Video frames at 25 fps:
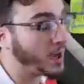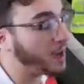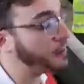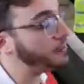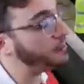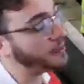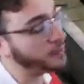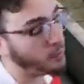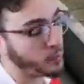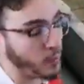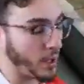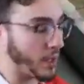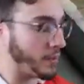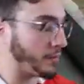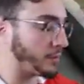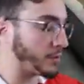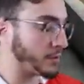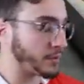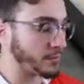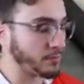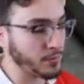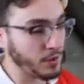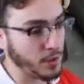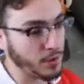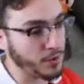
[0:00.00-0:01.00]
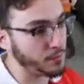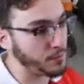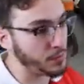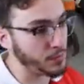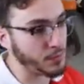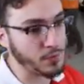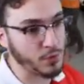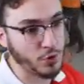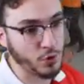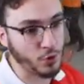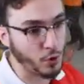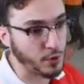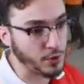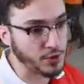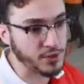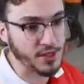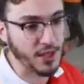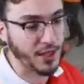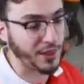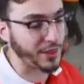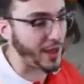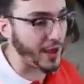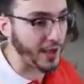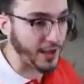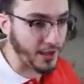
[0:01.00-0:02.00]
I mean, whatever. Goals
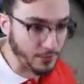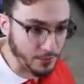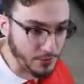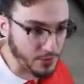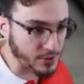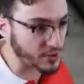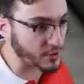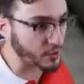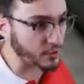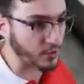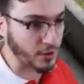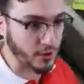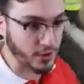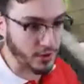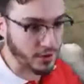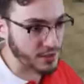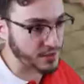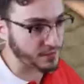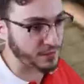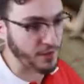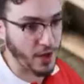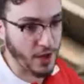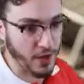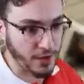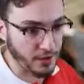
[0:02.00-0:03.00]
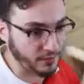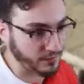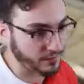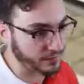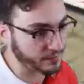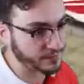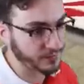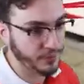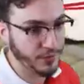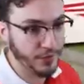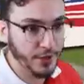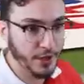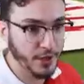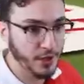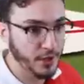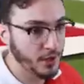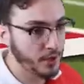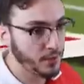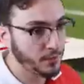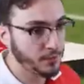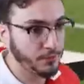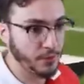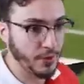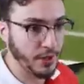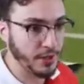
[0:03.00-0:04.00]
like that can be scored. It's fine.
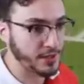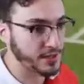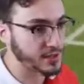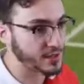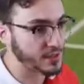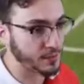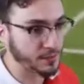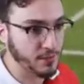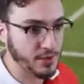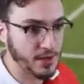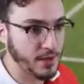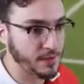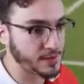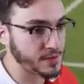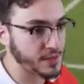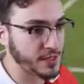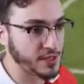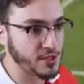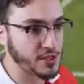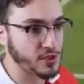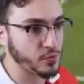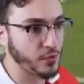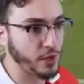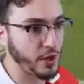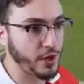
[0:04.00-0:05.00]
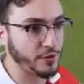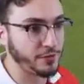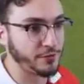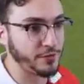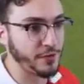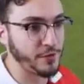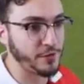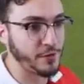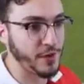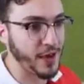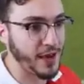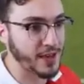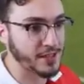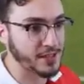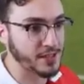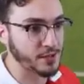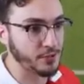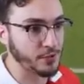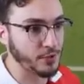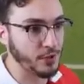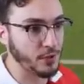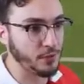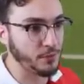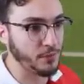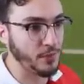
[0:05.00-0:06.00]
But sometimes I swear FIFA has
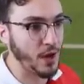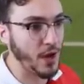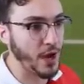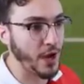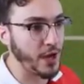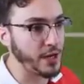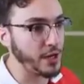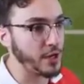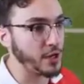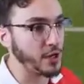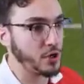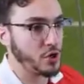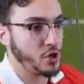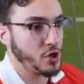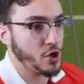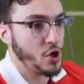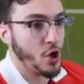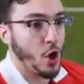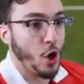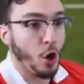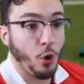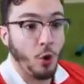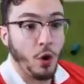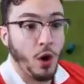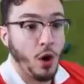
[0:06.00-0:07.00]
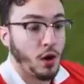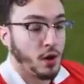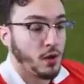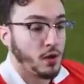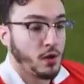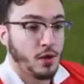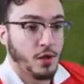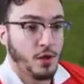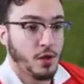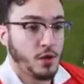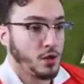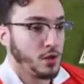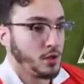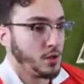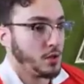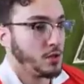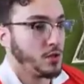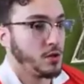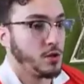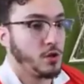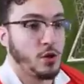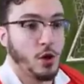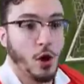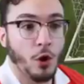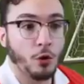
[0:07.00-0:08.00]
something in mind. No
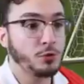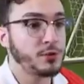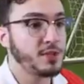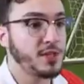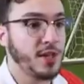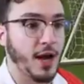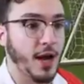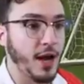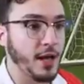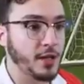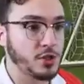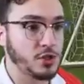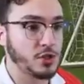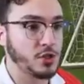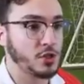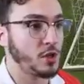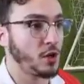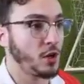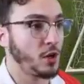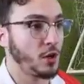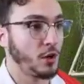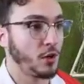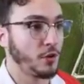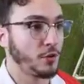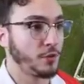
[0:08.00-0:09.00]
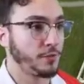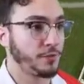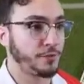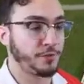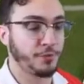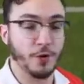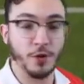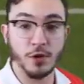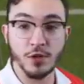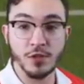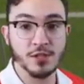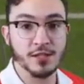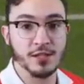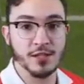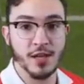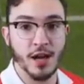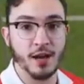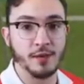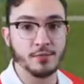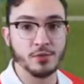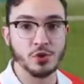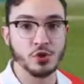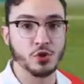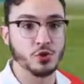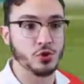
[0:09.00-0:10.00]
touch. First
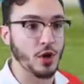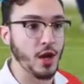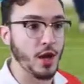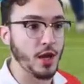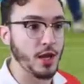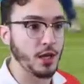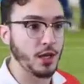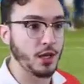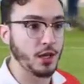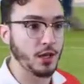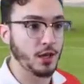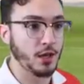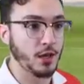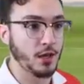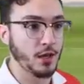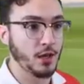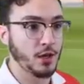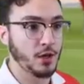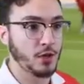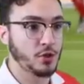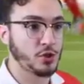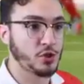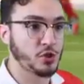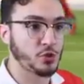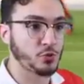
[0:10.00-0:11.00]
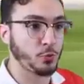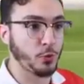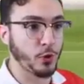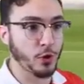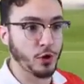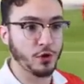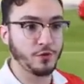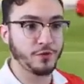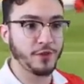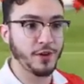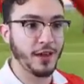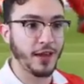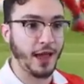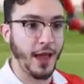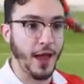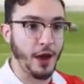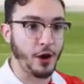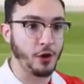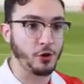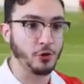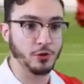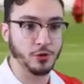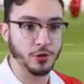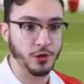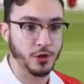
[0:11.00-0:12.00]
time strike, swerving
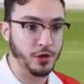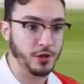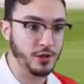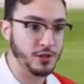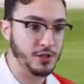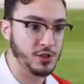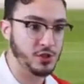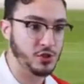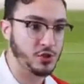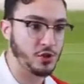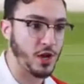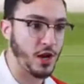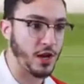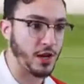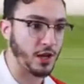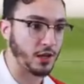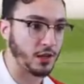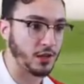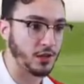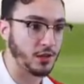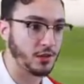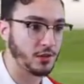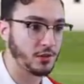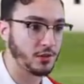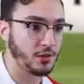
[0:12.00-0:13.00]
out. Look at this strike.